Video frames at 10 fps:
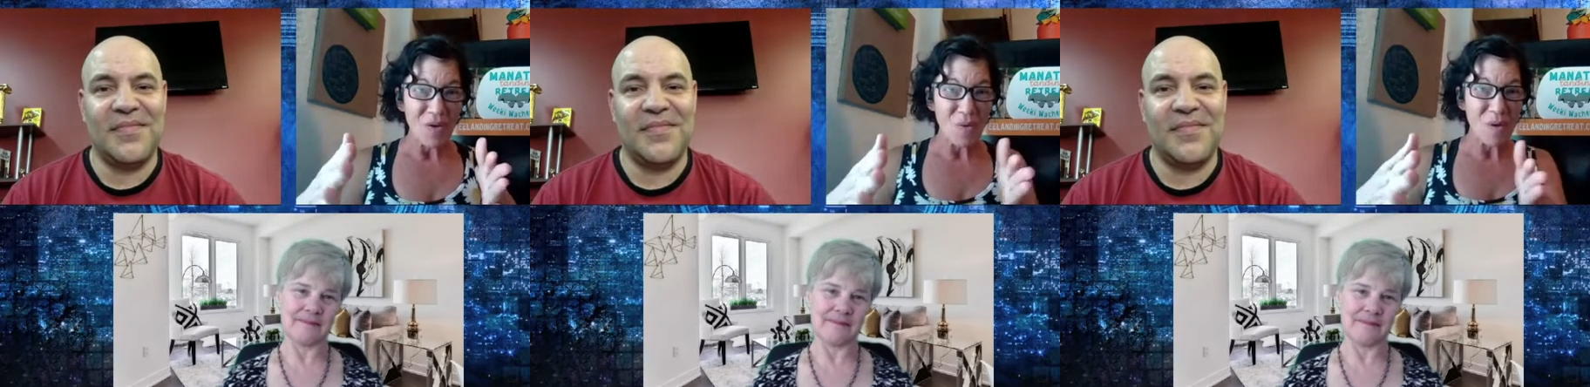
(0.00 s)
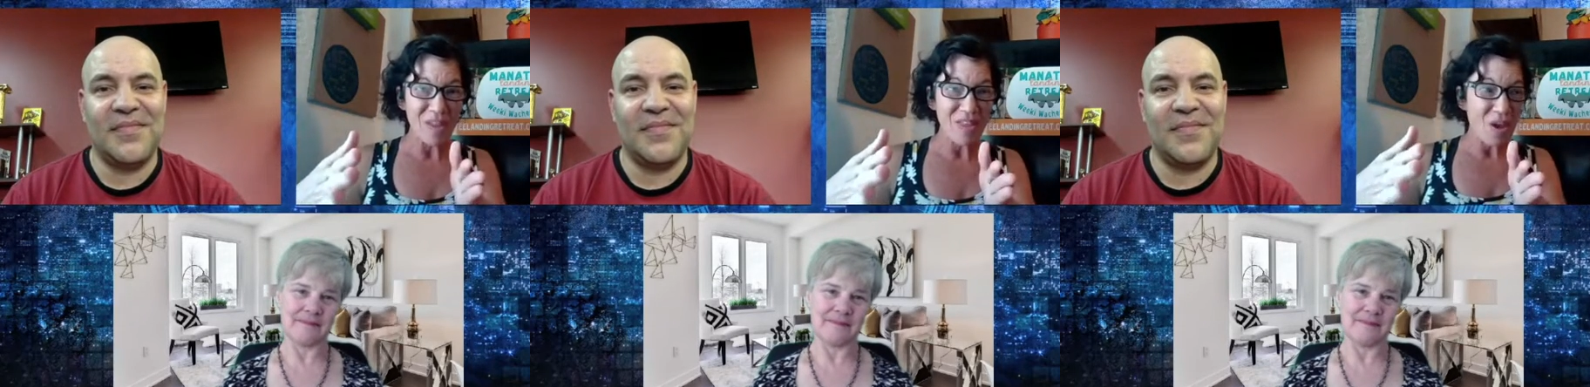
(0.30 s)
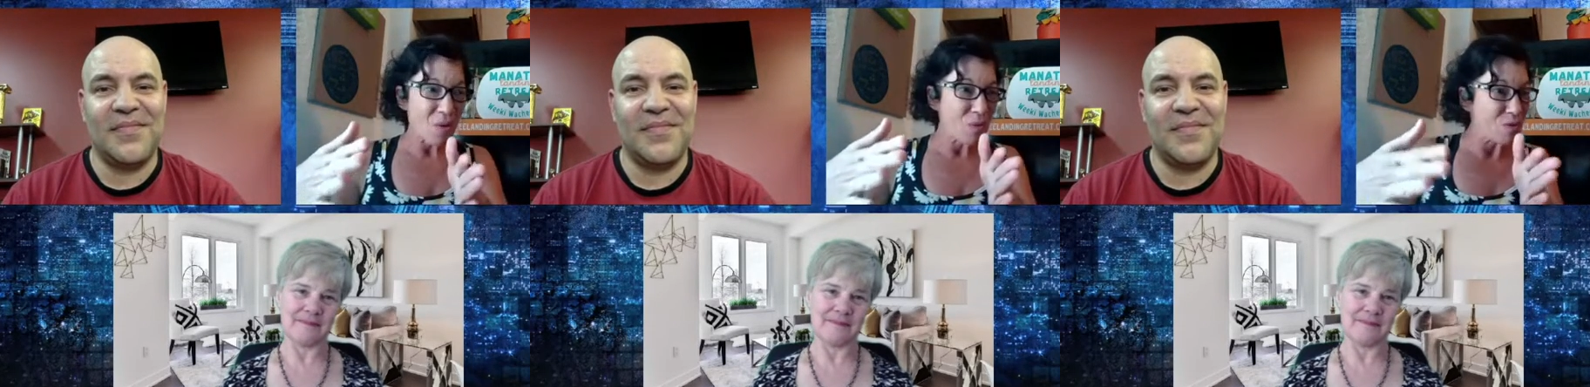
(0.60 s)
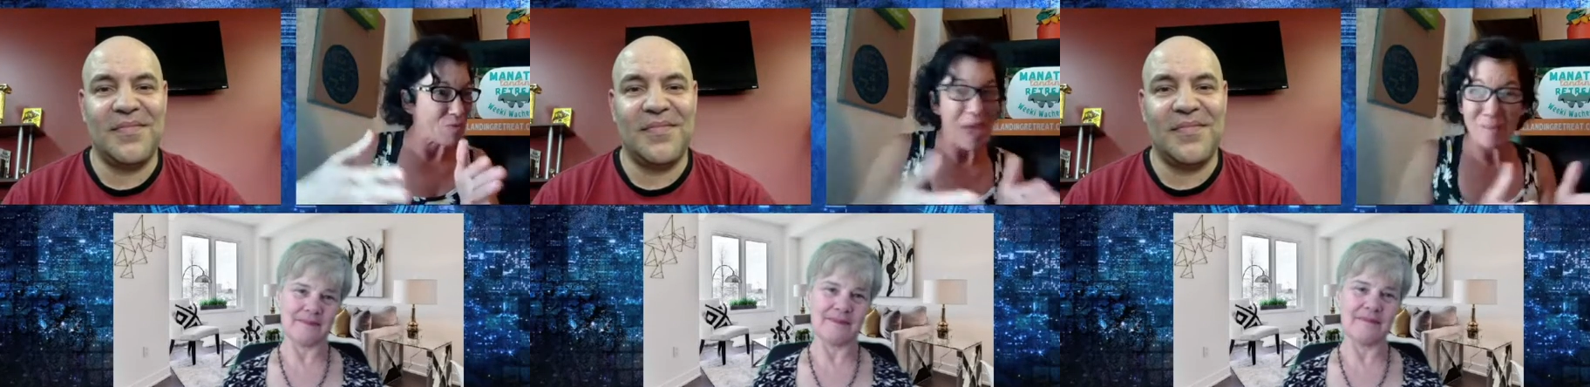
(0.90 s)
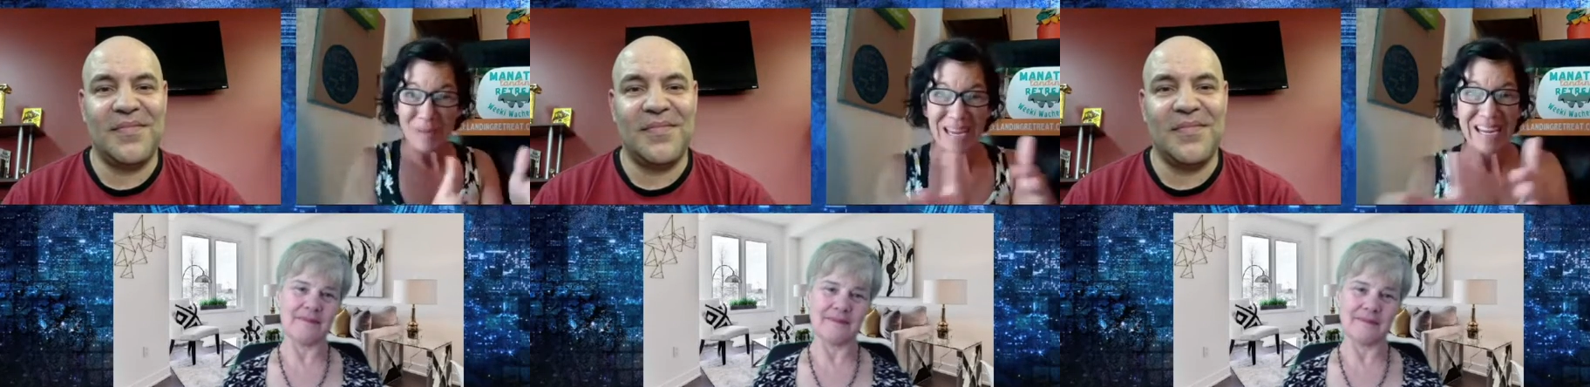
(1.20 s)
Speaker 1: with with
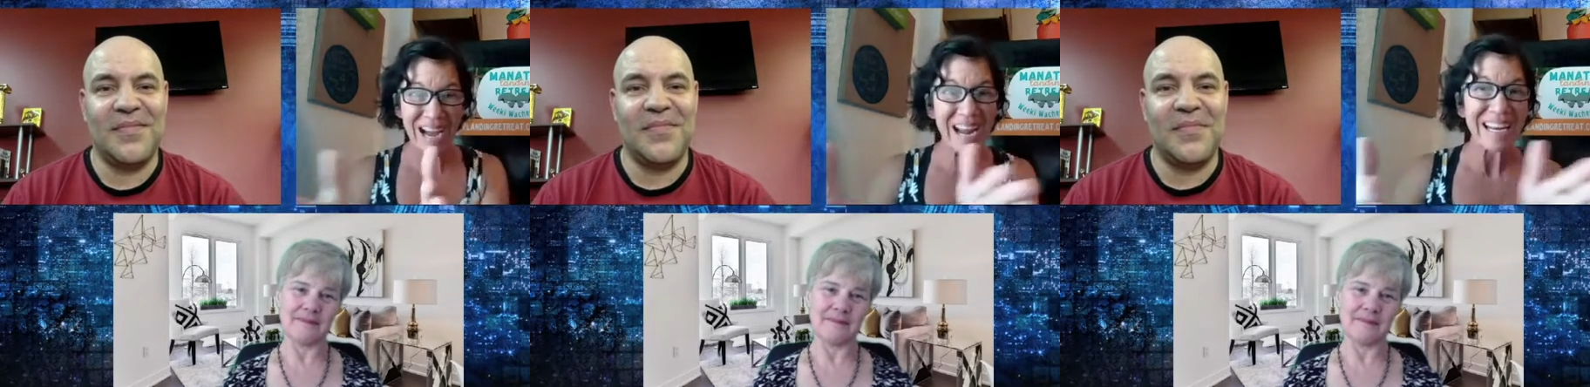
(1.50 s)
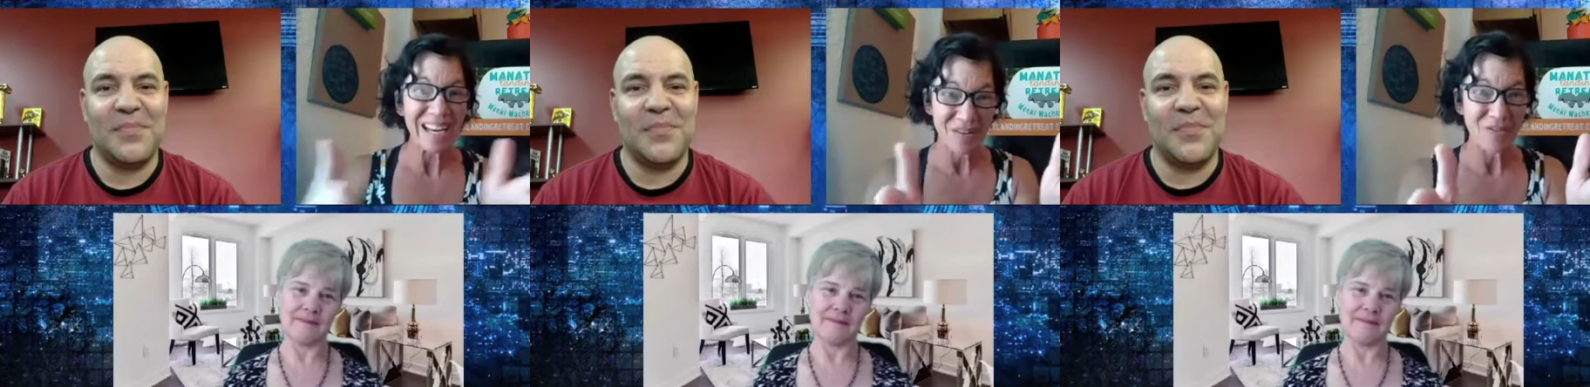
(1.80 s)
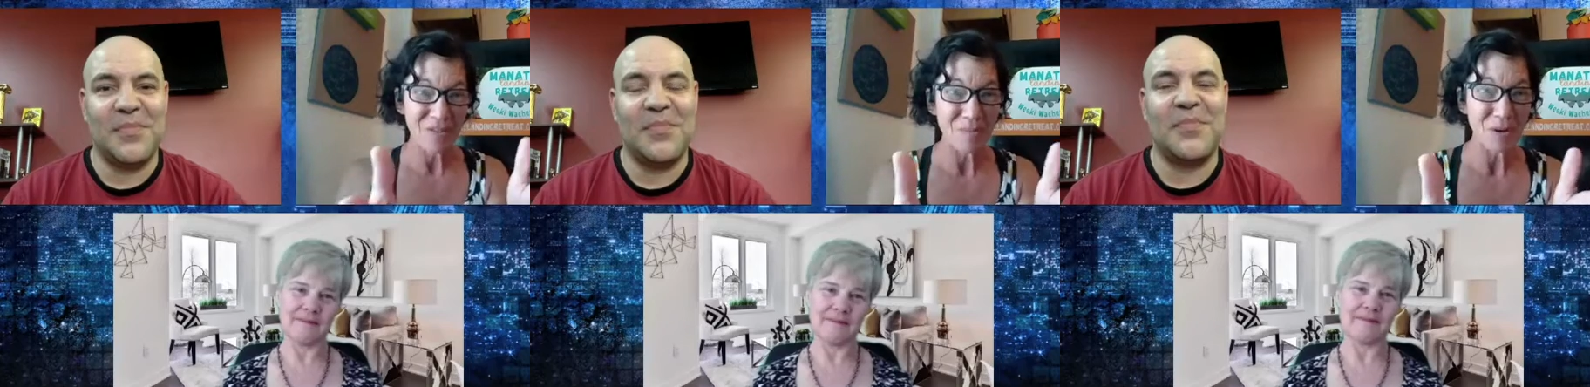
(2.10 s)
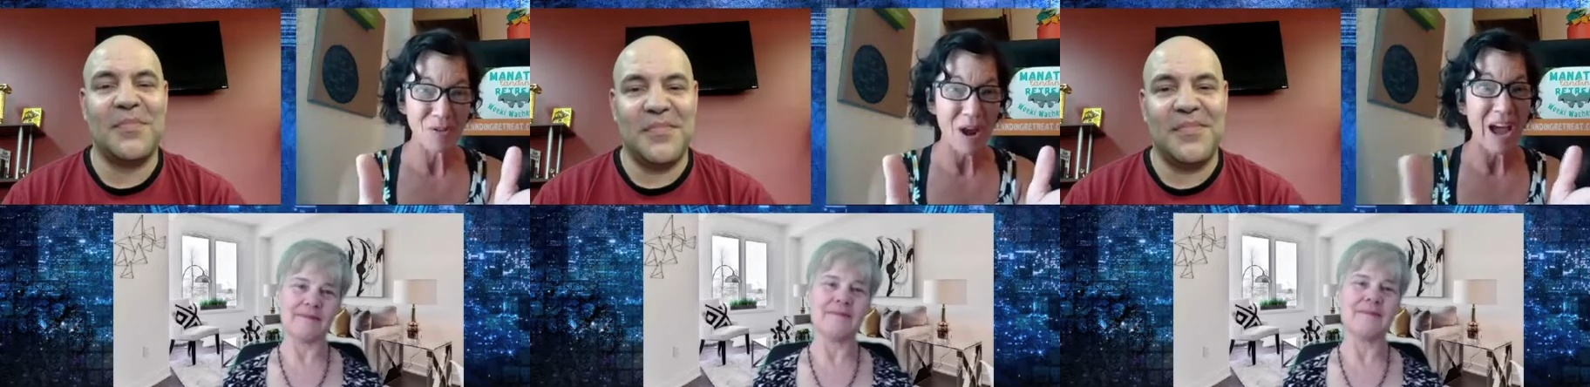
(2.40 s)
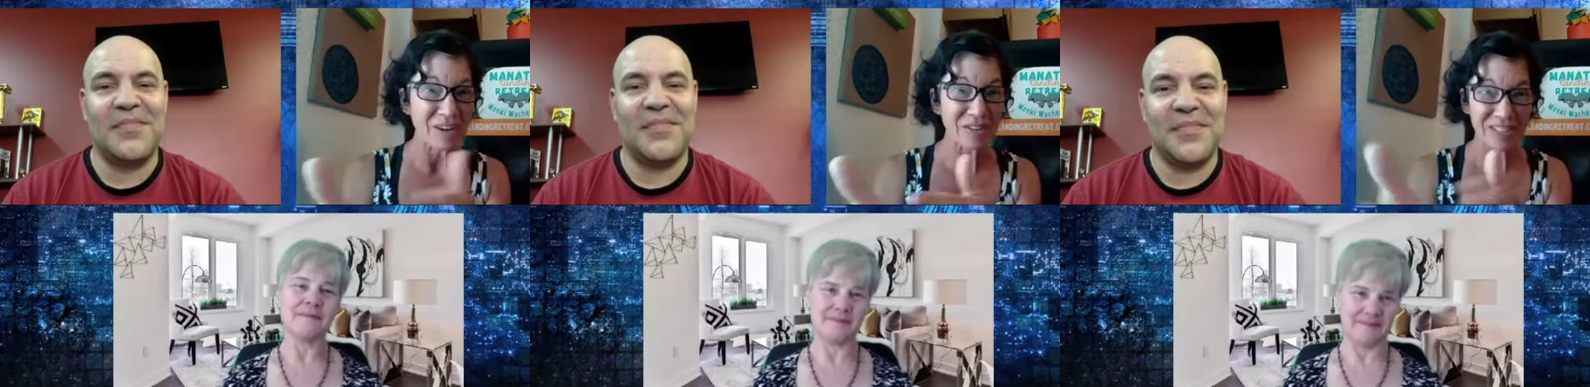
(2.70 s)
and being guided from your
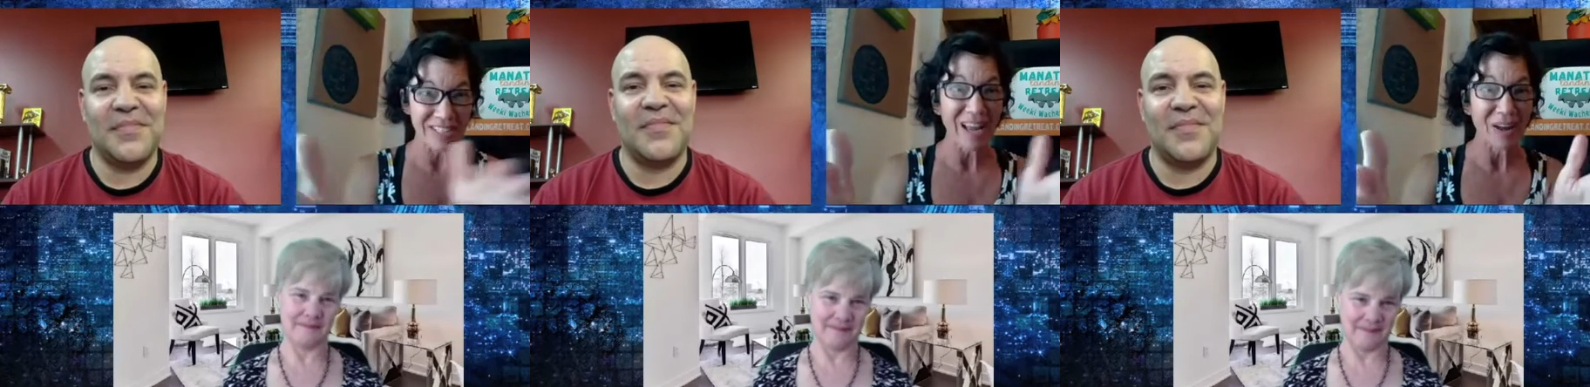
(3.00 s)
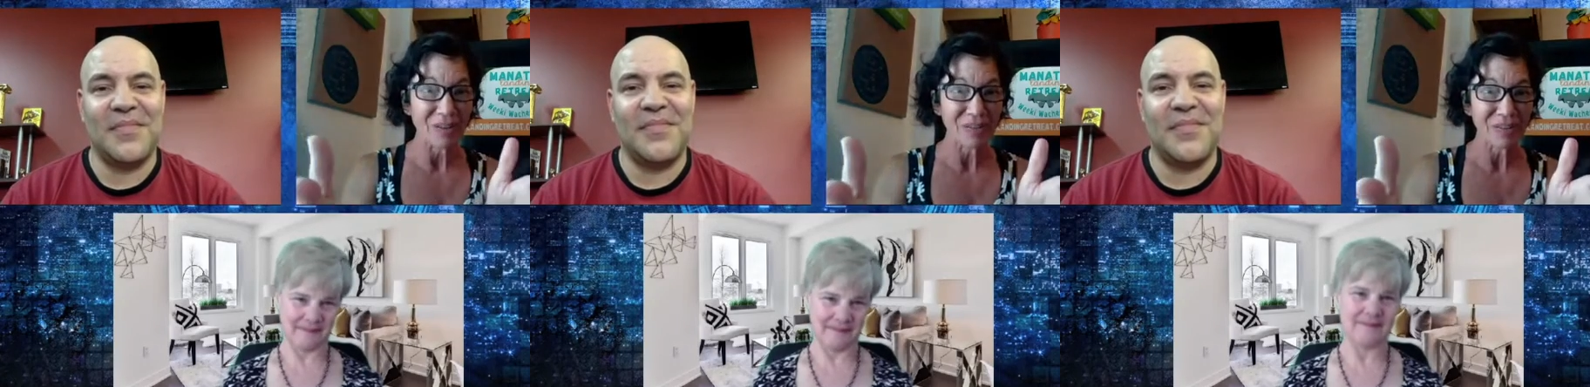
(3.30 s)
higher self